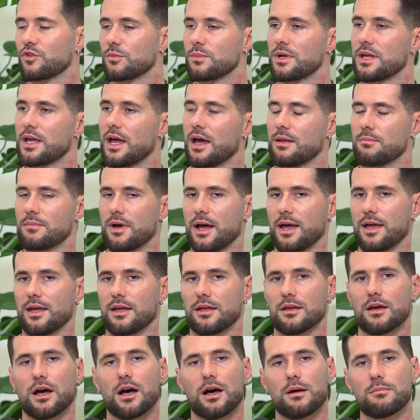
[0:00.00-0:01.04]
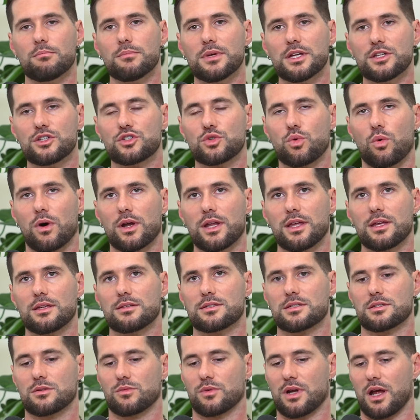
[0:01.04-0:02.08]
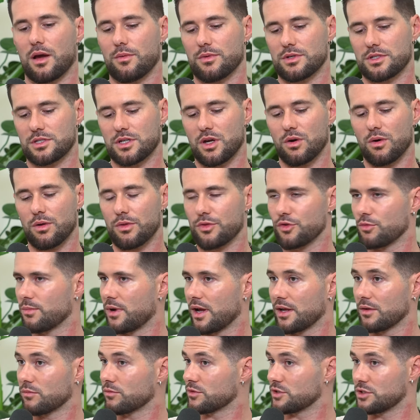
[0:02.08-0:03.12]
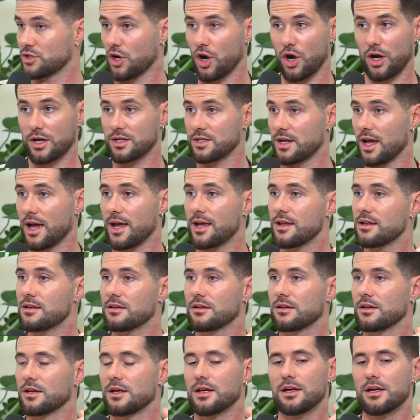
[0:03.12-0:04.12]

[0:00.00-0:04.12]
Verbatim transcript: For me, in my uh, mid twenties, when I was going through my dark night,